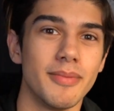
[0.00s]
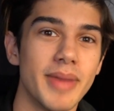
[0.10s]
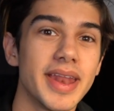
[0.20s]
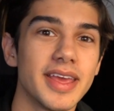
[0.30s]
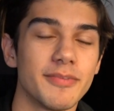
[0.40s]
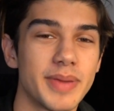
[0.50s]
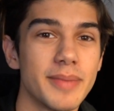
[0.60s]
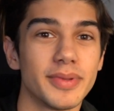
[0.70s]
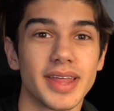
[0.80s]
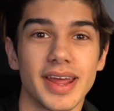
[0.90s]
Many of
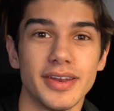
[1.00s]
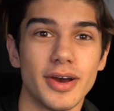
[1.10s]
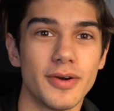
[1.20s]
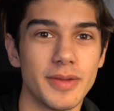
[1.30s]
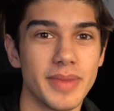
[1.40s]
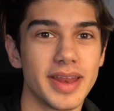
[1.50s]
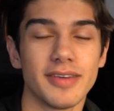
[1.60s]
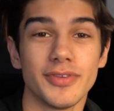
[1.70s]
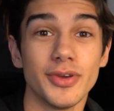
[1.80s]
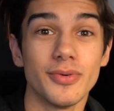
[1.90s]
people that I know and many
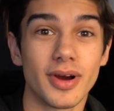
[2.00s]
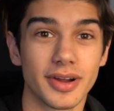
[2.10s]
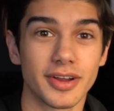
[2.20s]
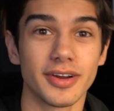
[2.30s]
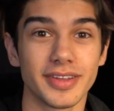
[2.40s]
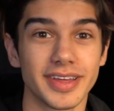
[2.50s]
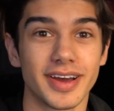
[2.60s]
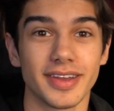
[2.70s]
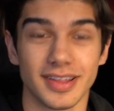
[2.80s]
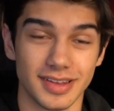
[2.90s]
of you are currently
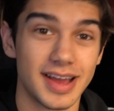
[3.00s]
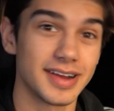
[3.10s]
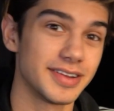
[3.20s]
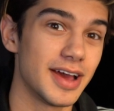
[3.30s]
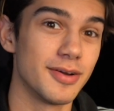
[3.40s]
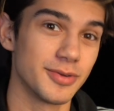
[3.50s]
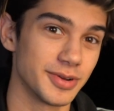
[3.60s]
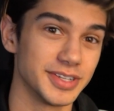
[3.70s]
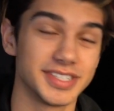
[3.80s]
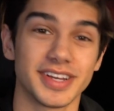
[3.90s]
on a lockdown, or
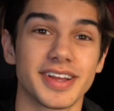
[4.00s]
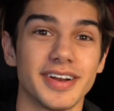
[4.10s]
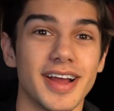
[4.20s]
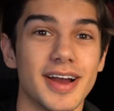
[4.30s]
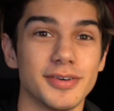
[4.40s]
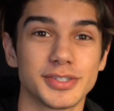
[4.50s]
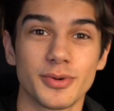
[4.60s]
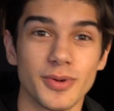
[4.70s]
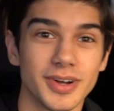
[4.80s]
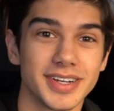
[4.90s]
you're stuck in your house,
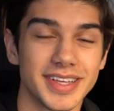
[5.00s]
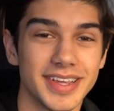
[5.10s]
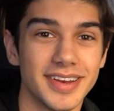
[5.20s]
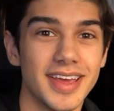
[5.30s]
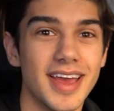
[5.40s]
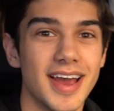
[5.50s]
quarantine,